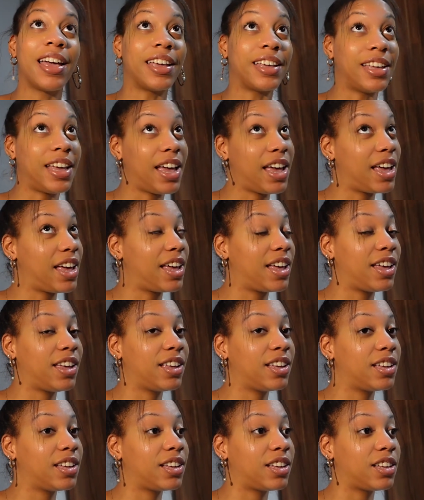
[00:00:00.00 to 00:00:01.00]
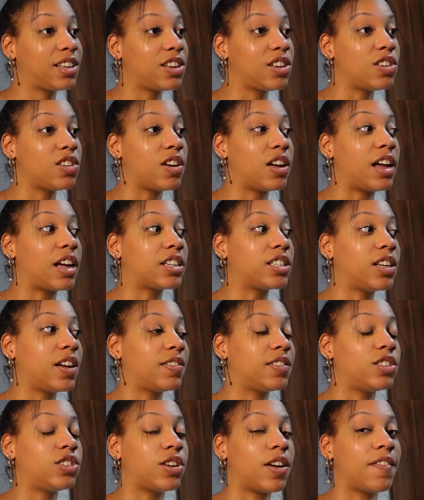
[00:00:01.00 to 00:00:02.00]
yeah, you know, I actually
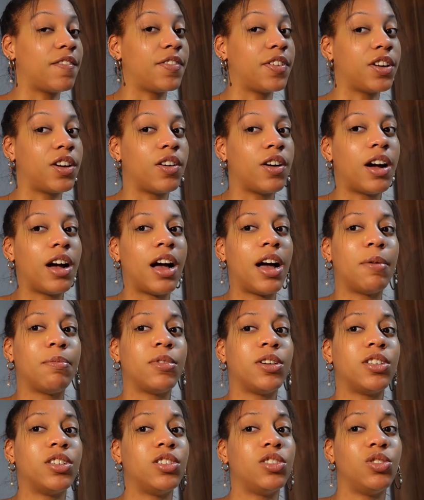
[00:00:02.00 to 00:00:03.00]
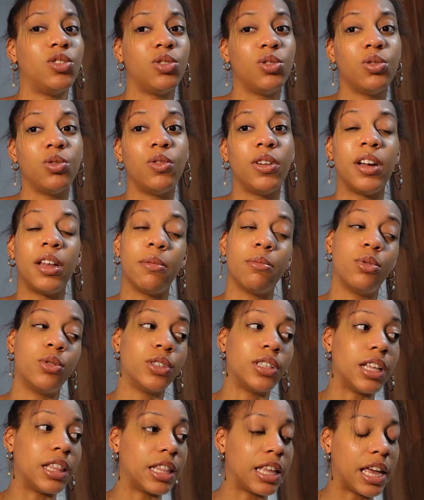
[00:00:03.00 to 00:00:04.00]
have to try and figure out how I'm gonna do really
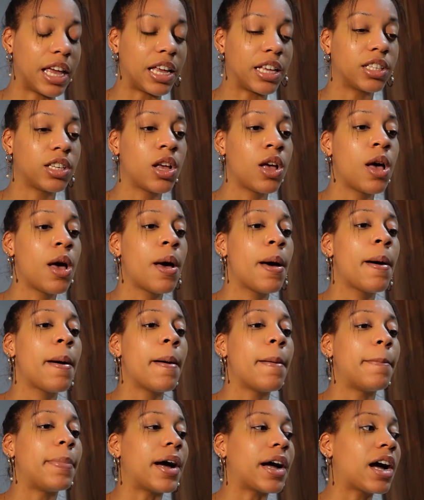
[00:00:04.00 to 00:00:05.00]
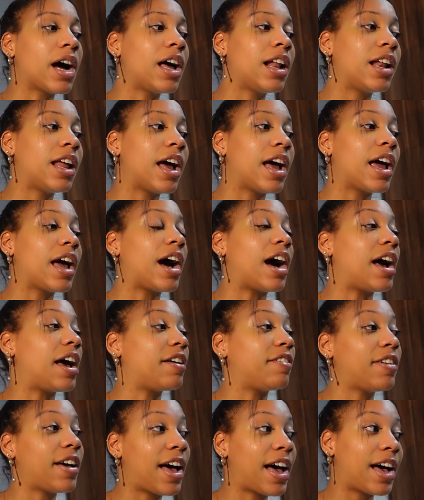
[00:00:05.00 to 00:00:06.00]
important things. But I can't lie,
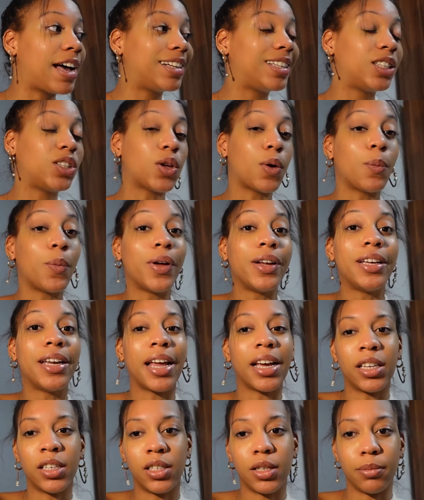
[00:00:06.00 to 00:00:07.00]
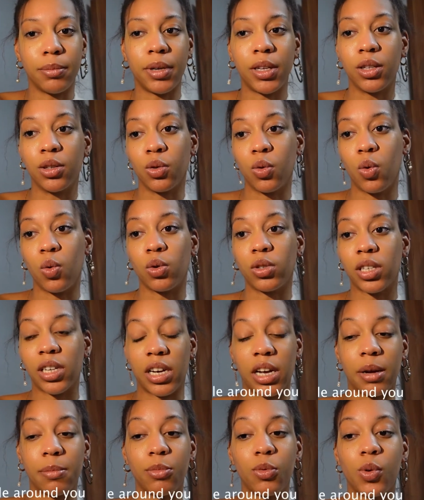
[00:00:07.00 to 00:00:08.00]
I've had someone next to me this whole
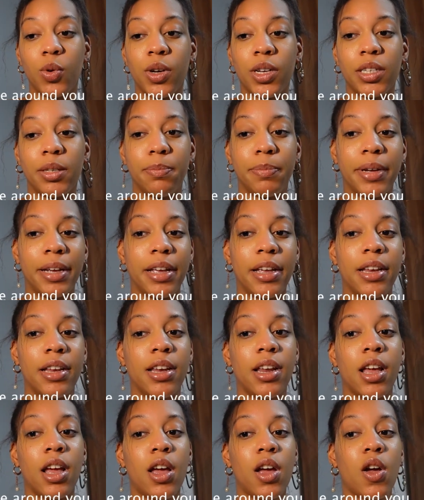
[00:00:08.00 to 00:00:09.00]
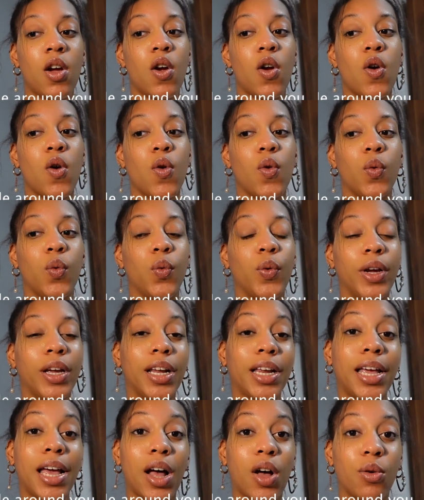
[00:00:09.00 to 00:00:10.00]
time who has been
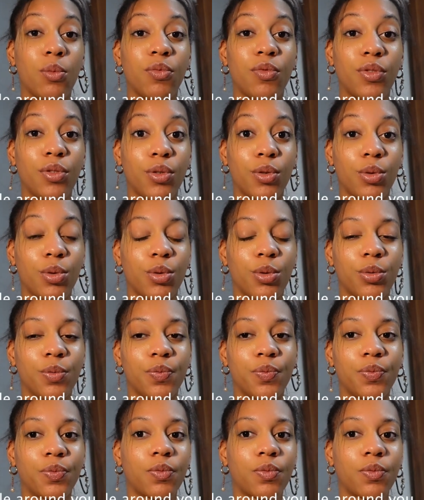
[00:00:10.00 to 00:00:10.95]
really helpful.